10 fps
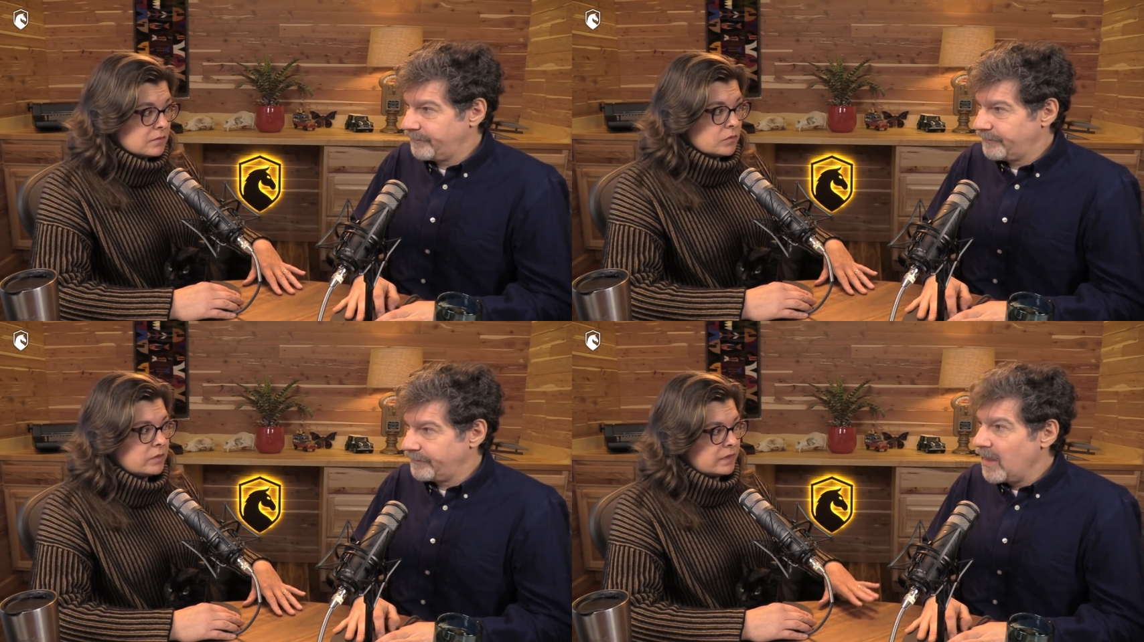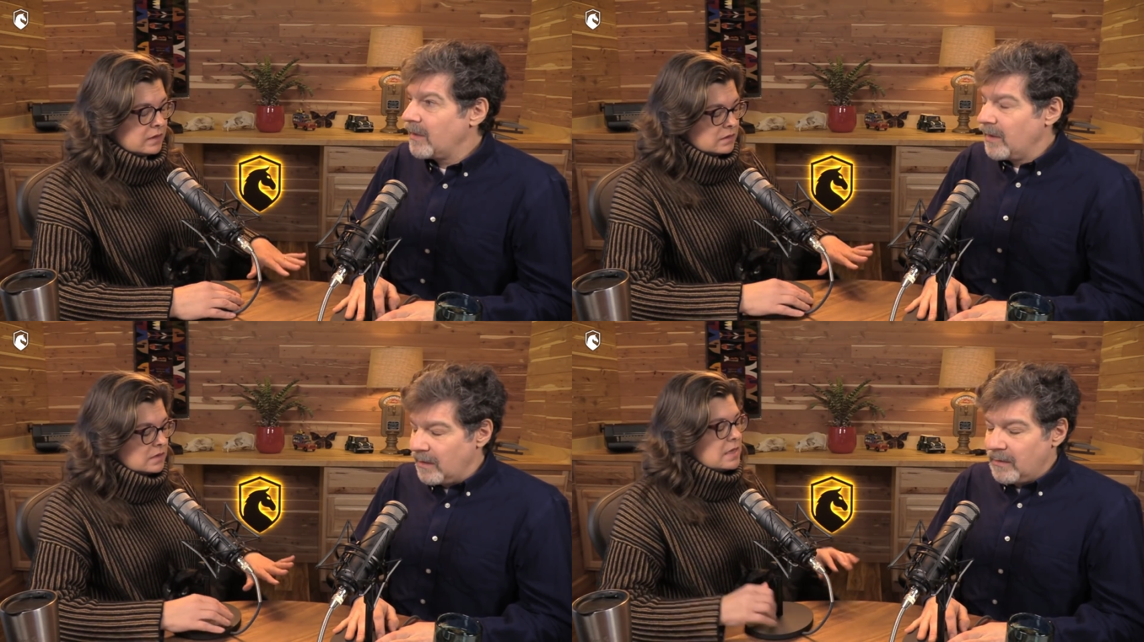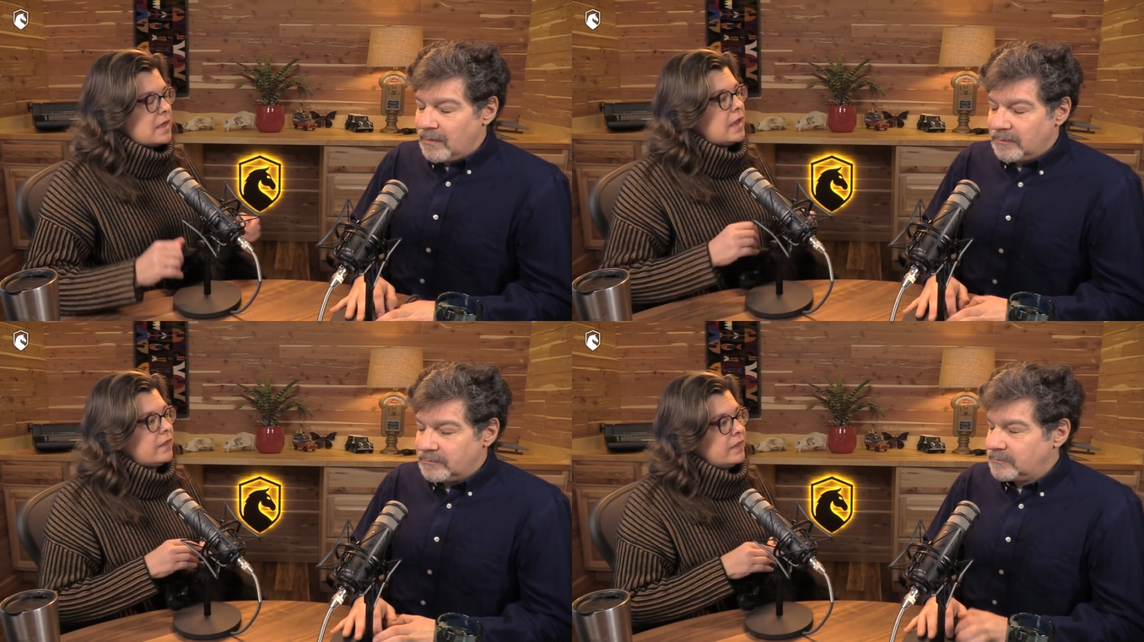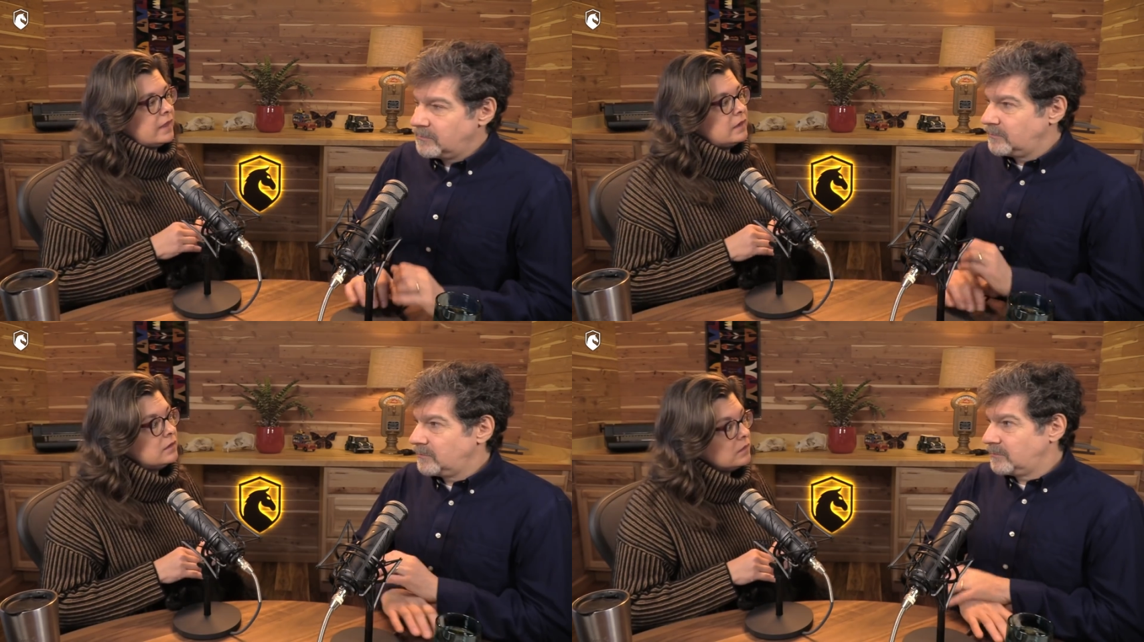Speaker 1: We think, and
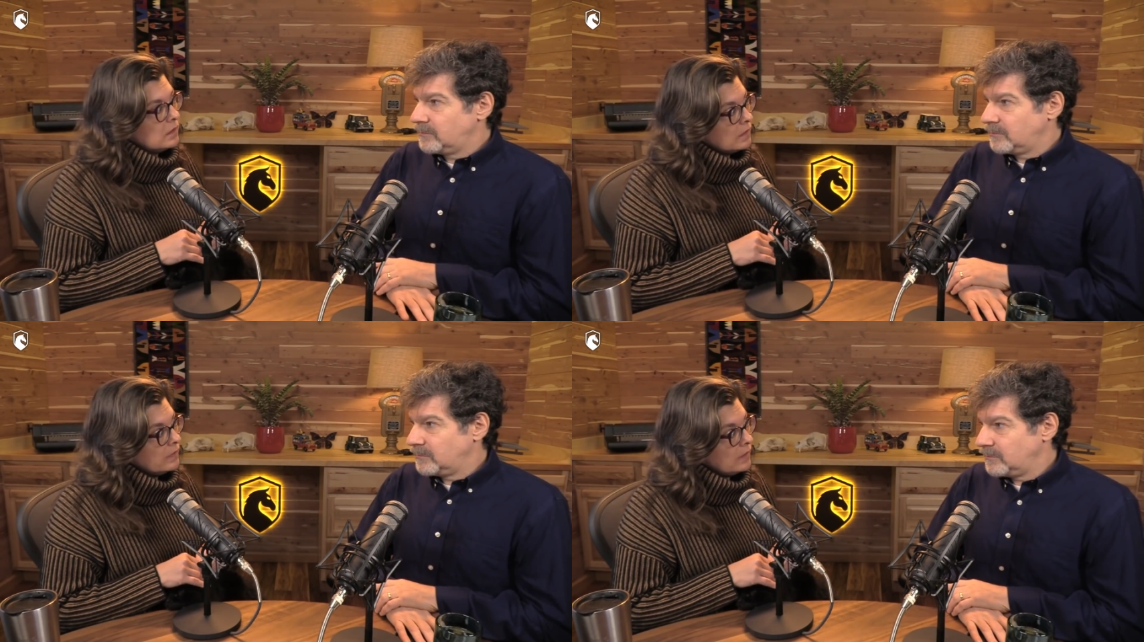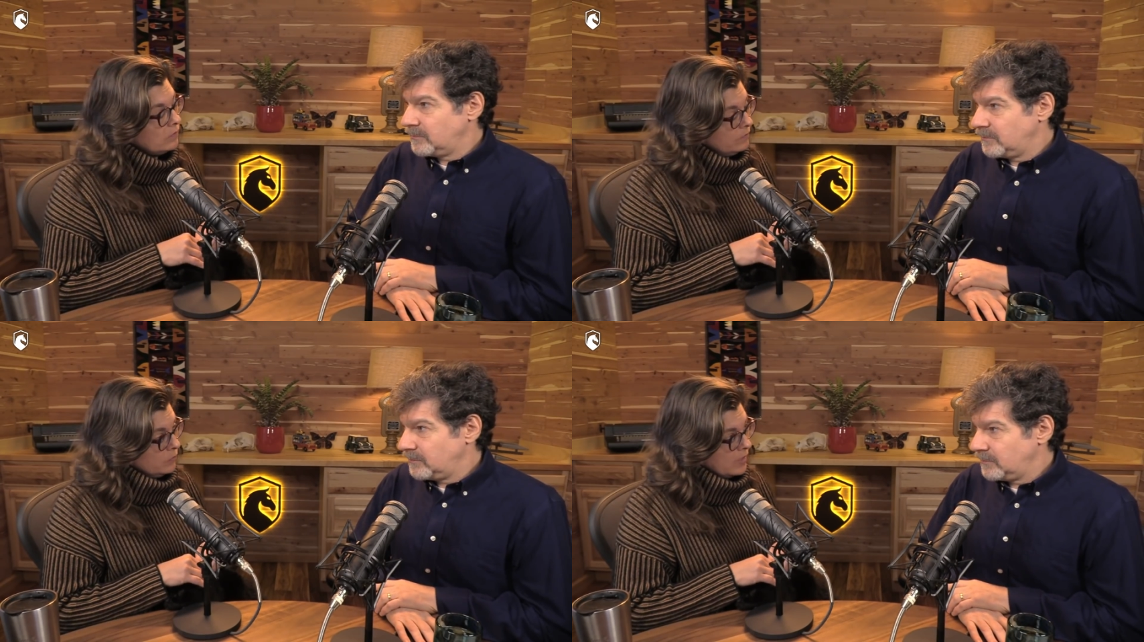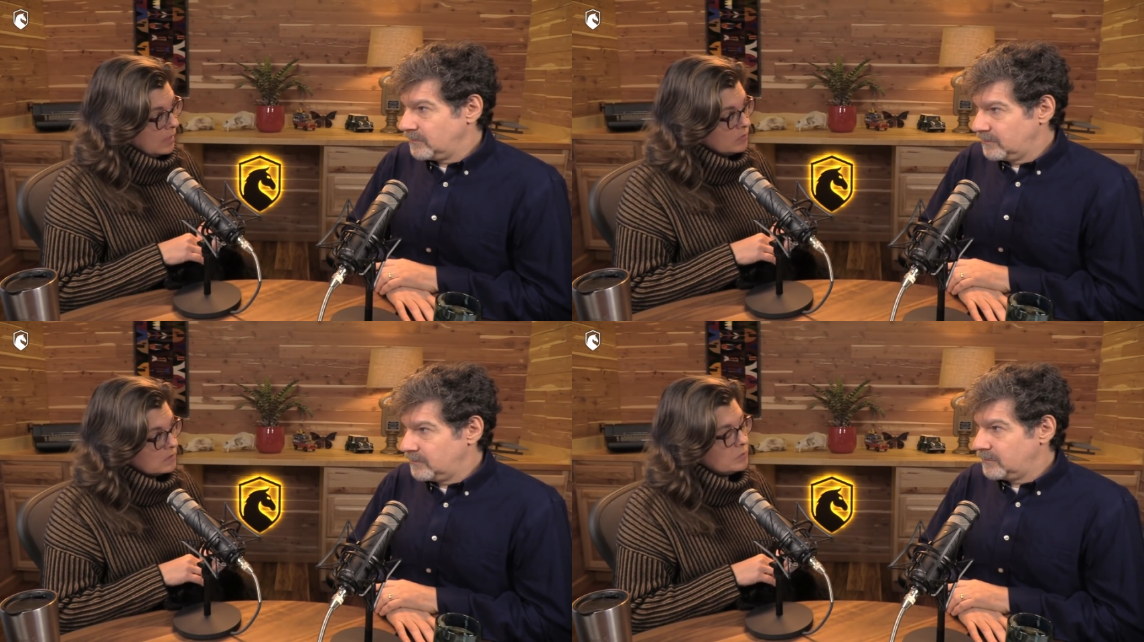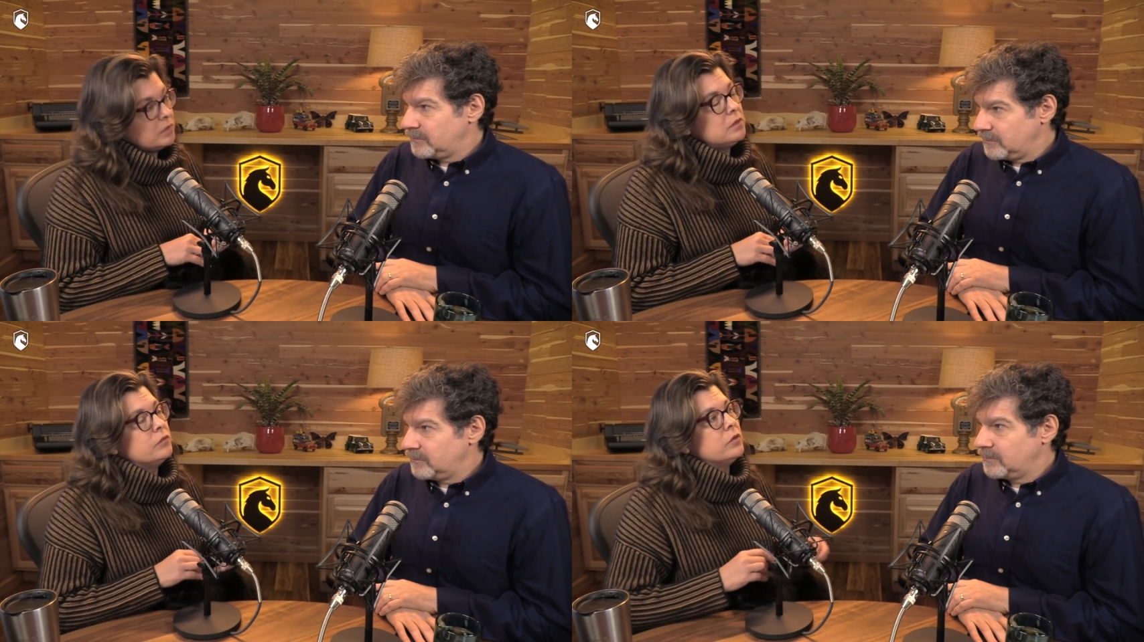then and then camels
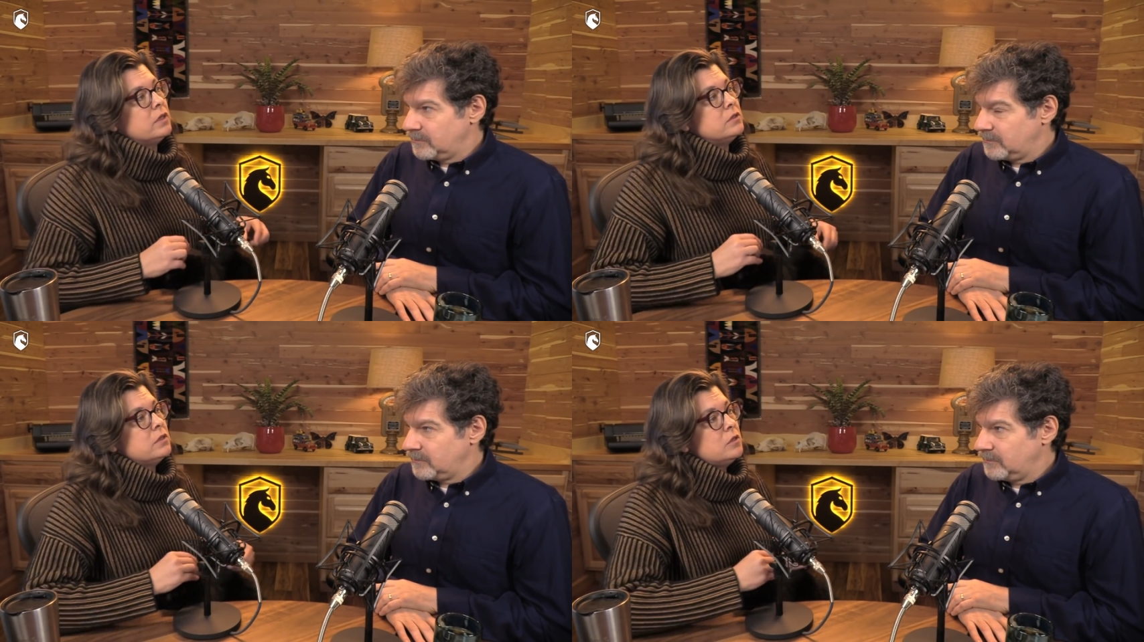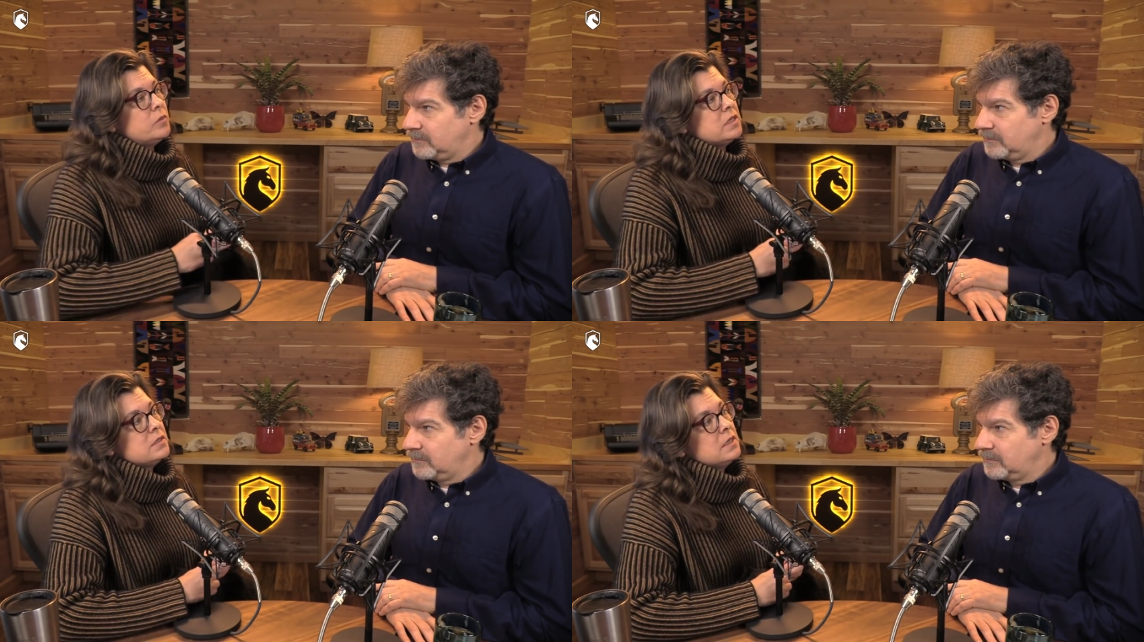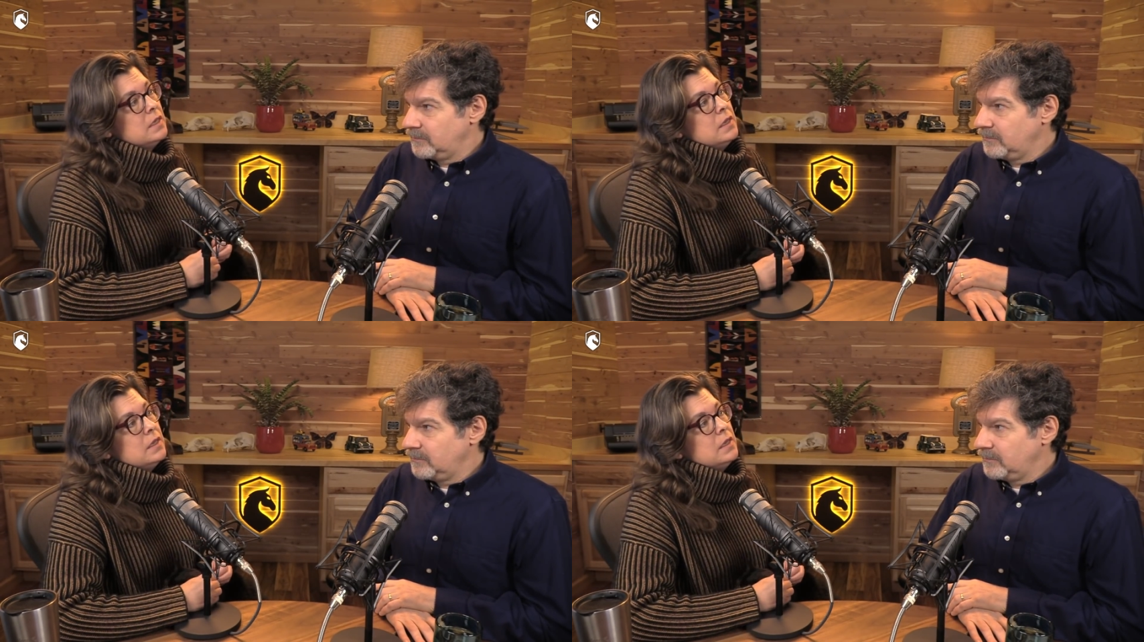spilled over into humans.